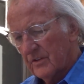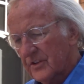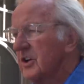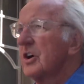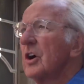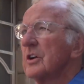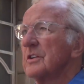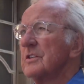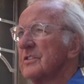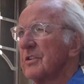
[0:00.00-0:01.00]
The
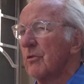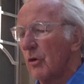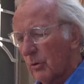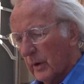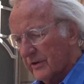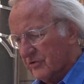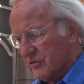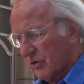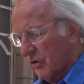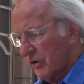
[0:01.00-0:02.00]
curtains are always
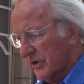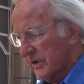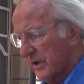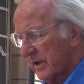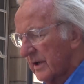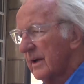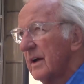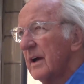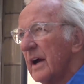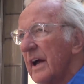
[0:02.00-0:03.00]
drawn
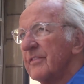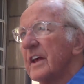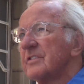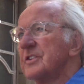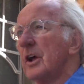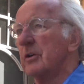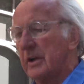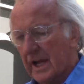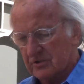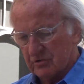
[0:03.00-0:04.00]
and there's no
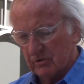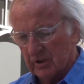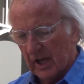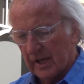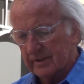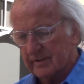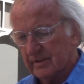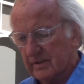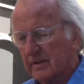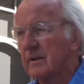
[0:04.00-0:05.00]
natural
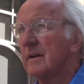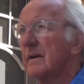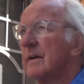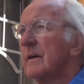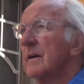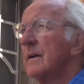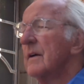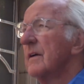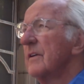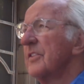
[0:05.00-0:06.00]
light.
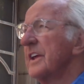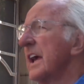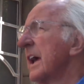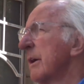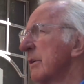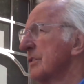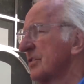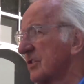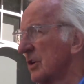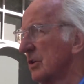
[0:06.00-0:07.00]
The air
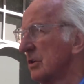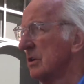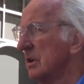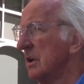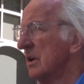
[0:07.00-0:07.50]
is still